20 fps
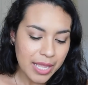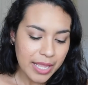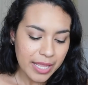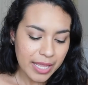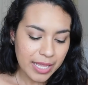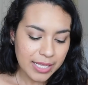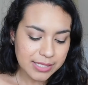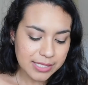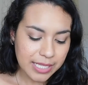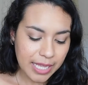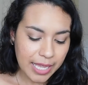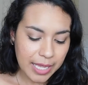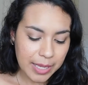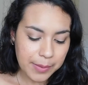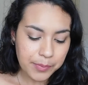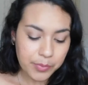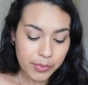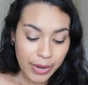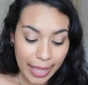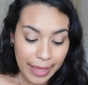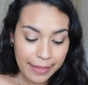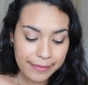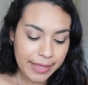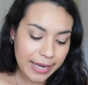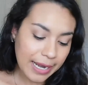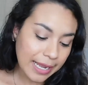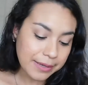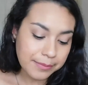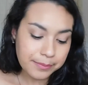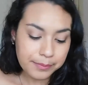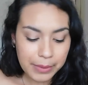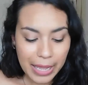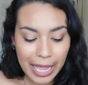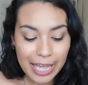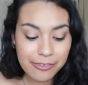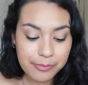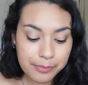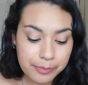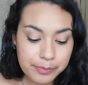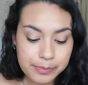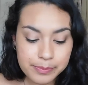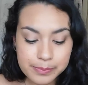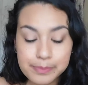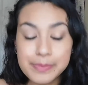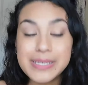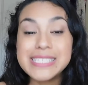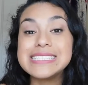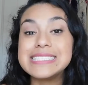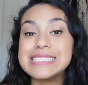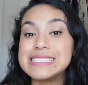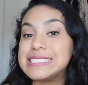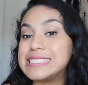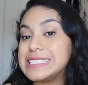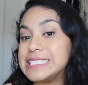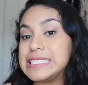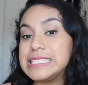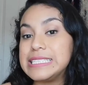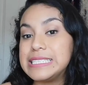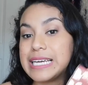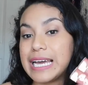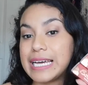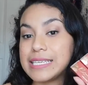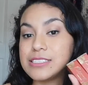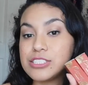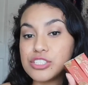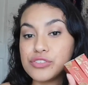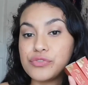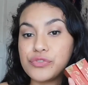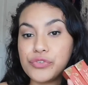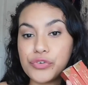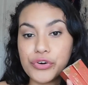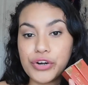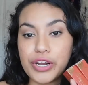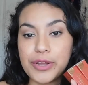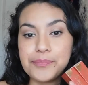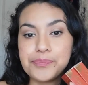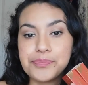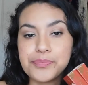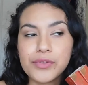is a brand that I've been seeing at Sephora.